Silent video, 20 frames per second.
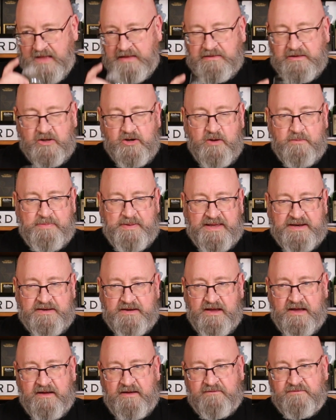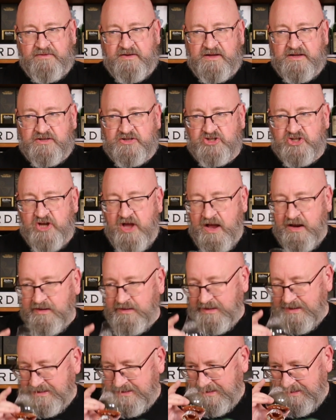a little bit of
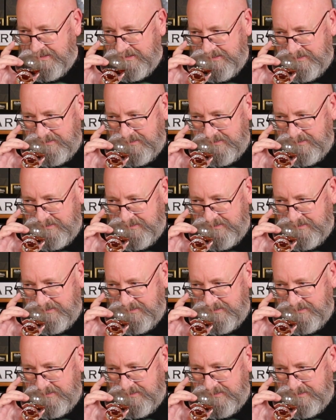chocolate,